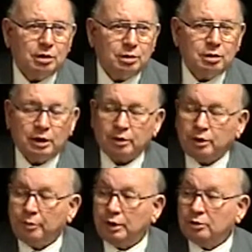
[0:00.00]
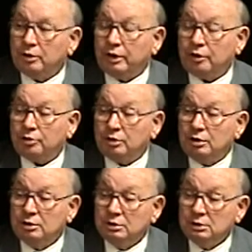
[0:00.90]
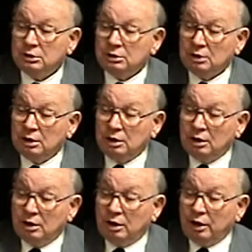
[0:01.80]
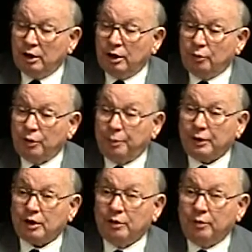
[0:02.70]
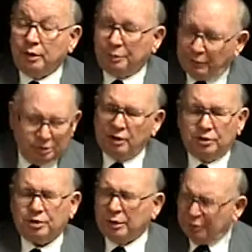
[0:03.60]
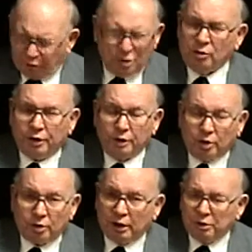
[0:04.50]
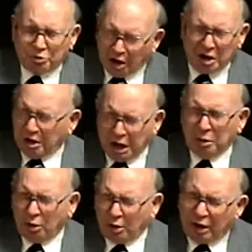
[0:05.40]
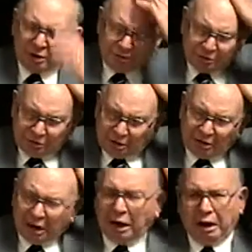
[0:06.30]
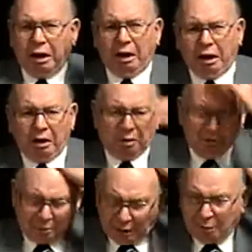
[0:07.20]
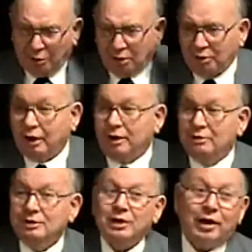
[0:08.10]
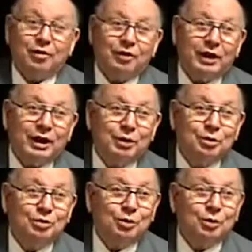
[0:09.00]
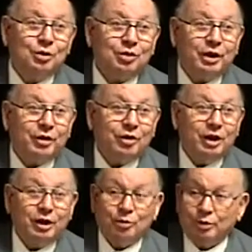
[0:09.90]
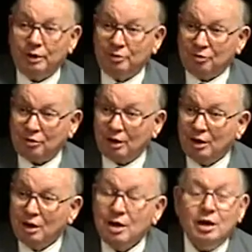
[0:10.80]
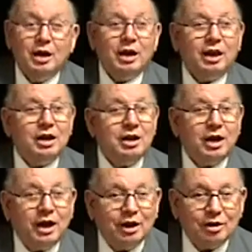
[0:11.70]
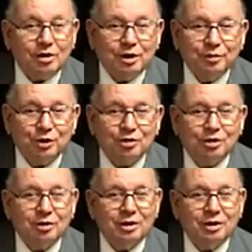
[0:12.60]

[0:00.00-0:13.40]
knocked him out, actually. And we picked him up, and he's coming to. Are you all right? Yeah, I'm all right. He said, I got a headache. He said, I'm all right. After that, he was known as Ironhead Reeves. He hated commission